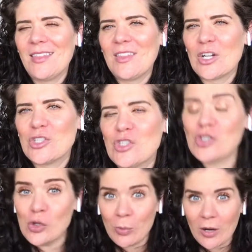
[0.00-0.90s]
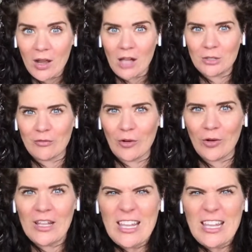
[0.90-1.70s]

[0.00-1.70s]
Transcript: that they're super colorful,